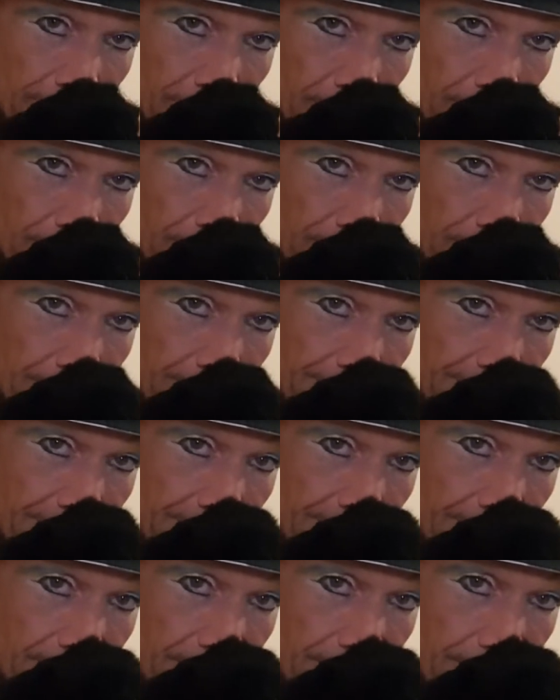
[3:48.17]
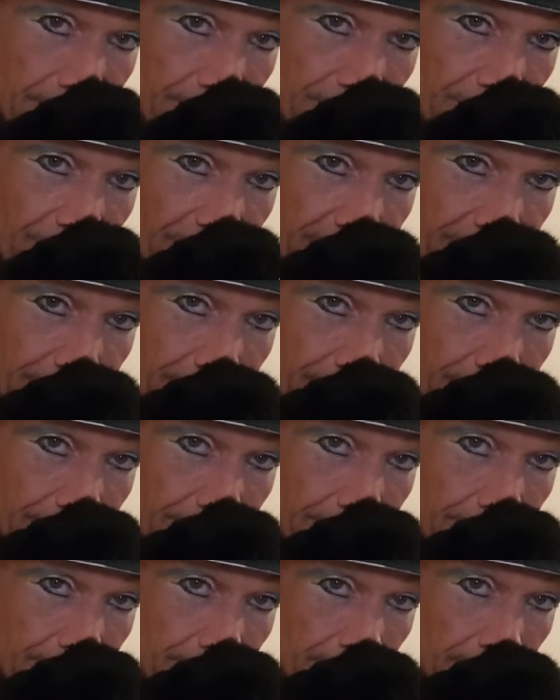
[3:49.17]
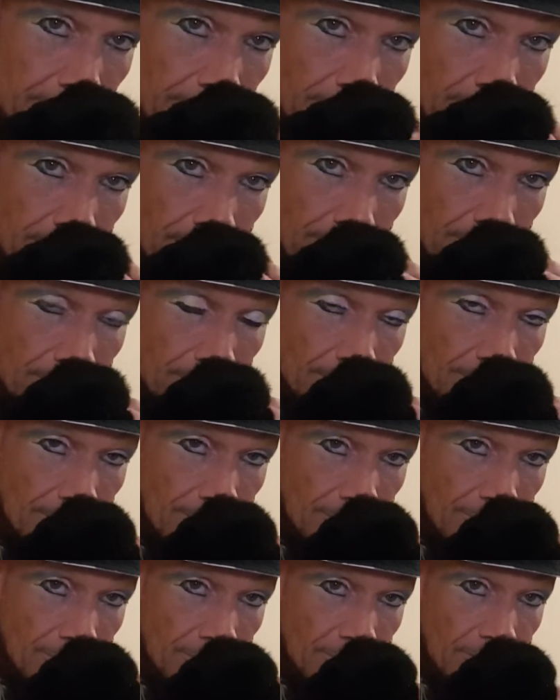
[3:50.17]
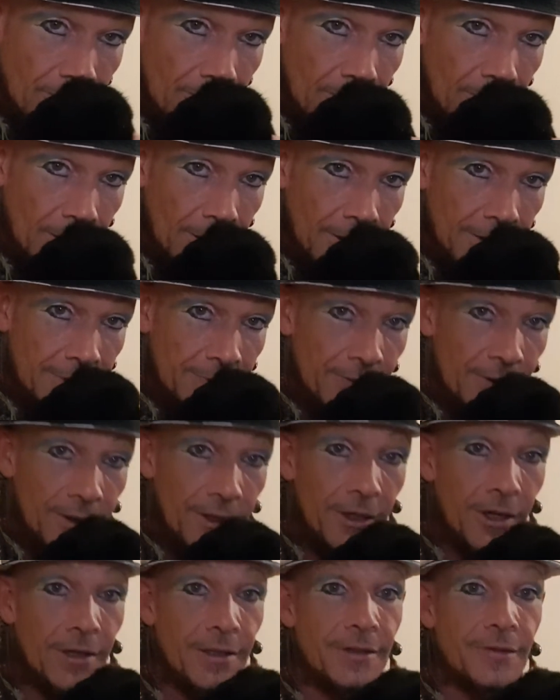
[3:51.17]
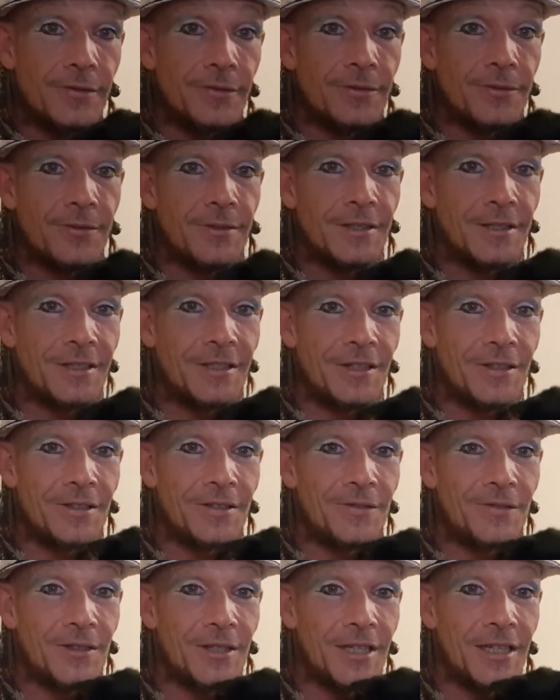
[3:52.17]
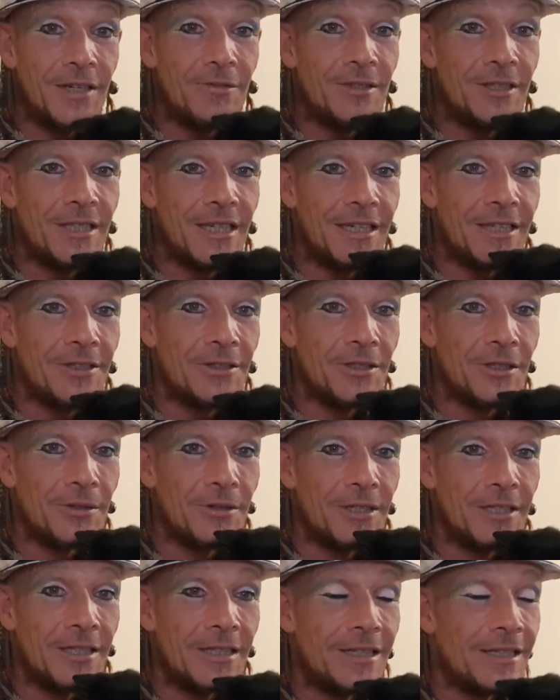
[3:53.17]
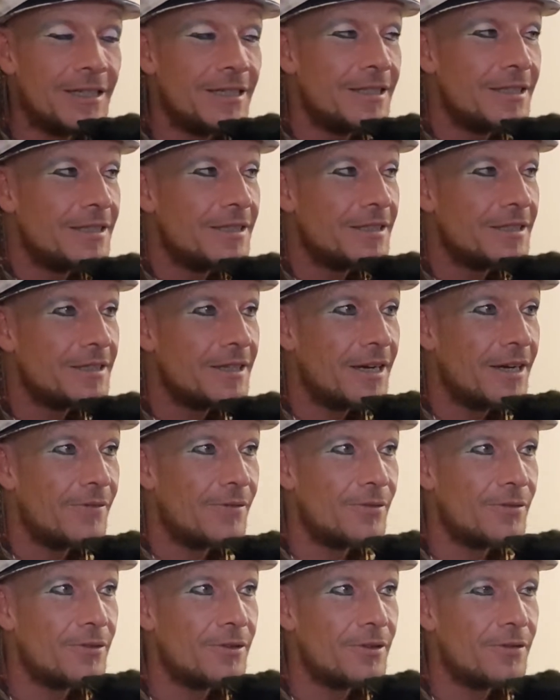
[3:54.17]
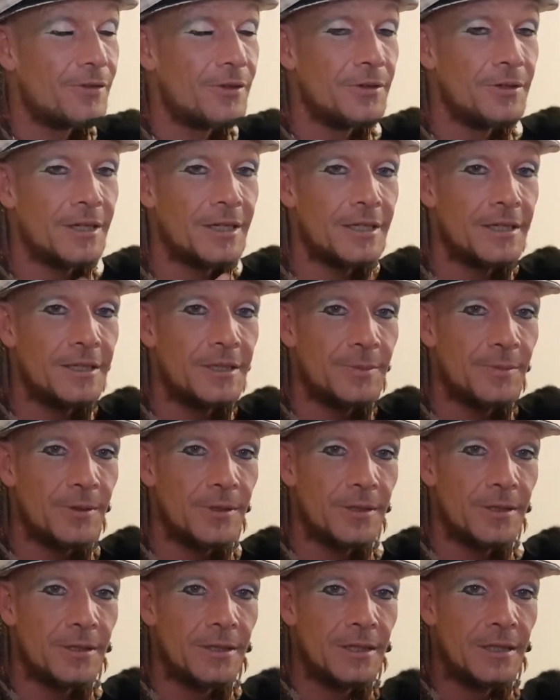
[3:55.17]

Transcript: what am I going to do when Facebook's gone? That's my life. It's like fucking every day I do it nearly. I haven't for a few days, but